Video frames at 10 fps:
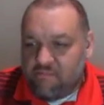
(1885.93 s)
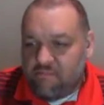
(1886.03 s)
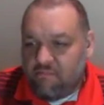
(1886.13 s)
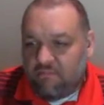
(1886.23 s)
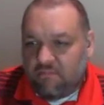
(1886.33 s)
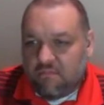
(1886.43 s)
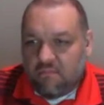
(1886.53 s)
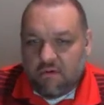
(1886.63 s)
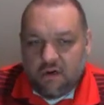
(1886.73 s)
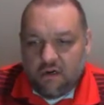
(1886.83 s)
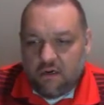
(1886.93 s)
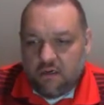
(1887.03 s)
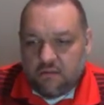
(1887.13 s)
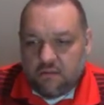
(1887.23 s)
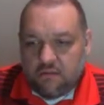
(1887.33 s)
Next up, we have
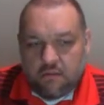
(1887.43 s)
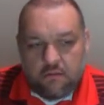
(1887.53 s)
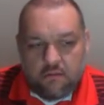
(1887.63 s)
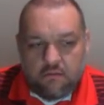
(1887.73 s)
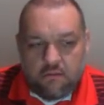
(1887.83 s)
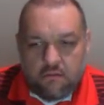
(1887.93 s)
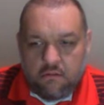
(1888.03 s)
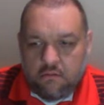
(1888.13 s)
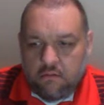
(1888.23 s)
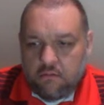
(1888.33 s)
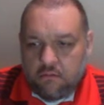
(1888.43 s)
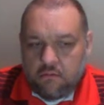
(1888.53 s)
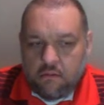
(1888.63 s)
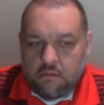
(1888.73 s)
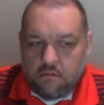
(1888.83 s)
Lightly Armored.
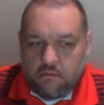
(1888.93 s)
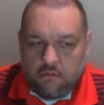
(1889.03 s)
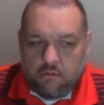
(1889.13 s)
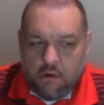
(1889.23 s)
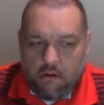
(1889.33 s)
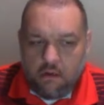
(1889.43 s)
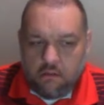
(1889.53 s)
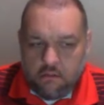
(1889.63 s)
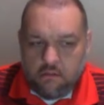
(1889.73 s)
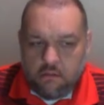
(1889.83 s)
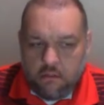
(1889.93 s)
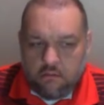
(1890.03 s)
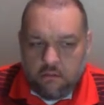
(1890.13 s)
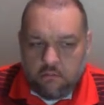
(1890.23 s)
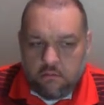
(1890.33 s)
So basically, you
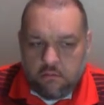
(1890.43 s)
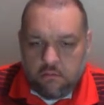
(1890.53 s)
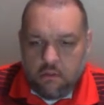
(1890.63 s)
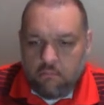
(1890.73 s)
can